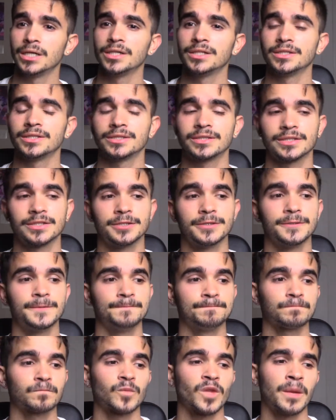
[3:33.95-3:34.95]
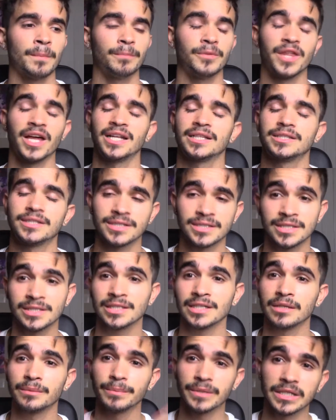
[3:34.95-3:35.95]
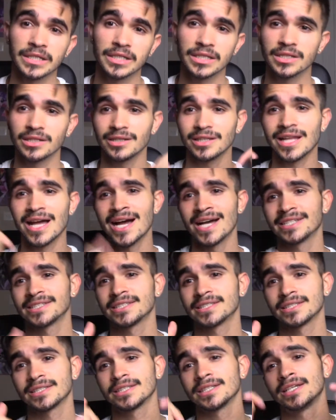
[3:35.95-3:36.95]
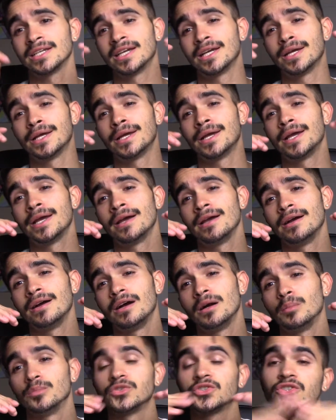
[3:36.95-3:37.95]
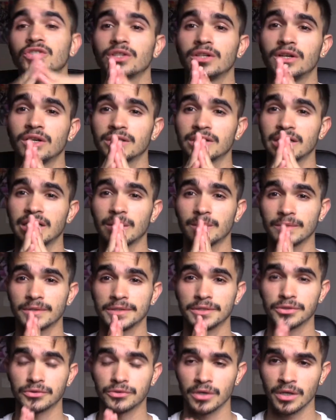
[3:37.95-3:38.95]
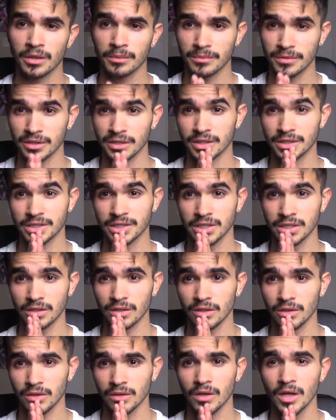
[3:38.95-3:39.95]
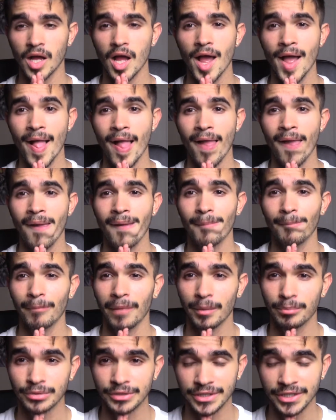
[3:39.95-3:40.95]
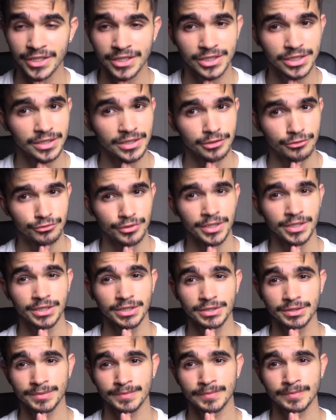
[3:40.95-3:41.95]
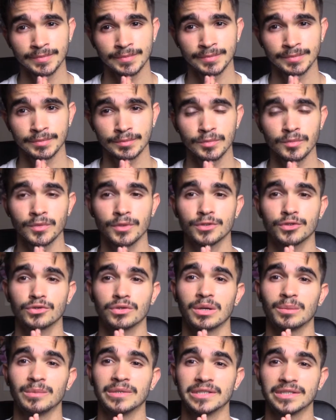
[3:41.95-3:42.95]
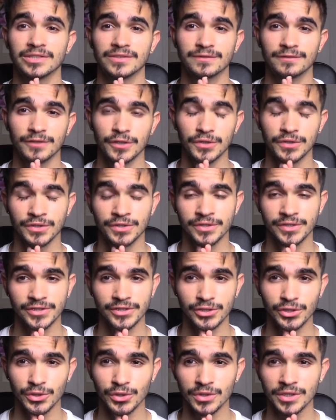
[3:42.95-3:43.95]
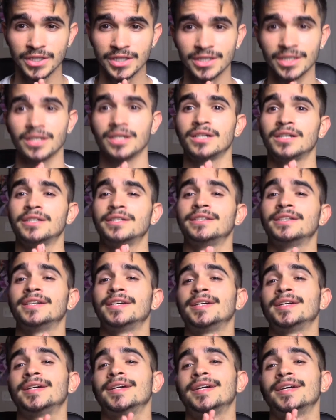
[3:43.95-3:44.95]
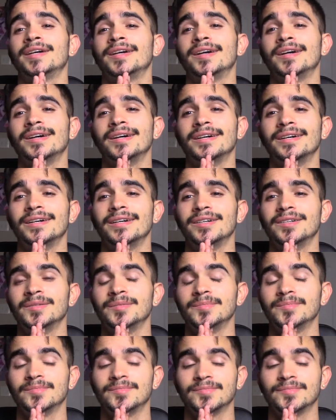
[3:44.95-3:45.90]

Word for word: So, but that this is gonna be the last um, song that I'm gonna drop until my production is ready. So I'm gonna focus solely on, um,